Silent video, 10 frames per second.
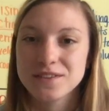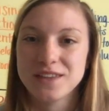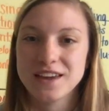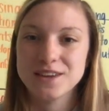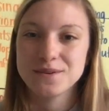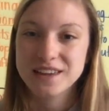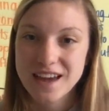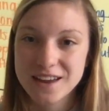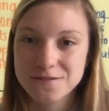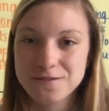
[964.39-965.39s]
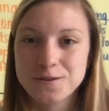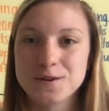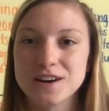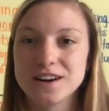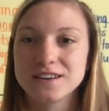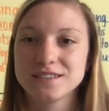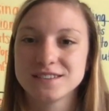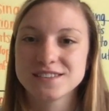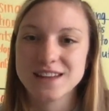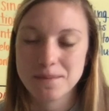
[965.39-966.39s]
Thank you again for
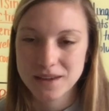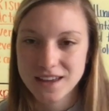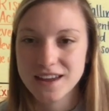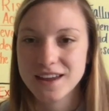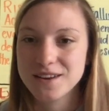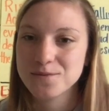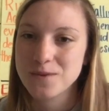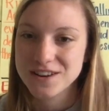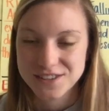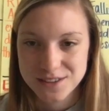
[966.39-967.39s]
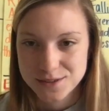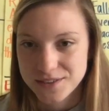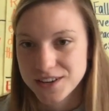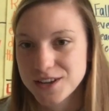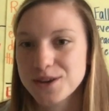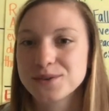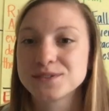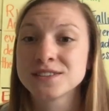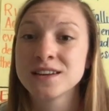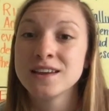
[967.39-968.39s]
stopping in, watching these videos.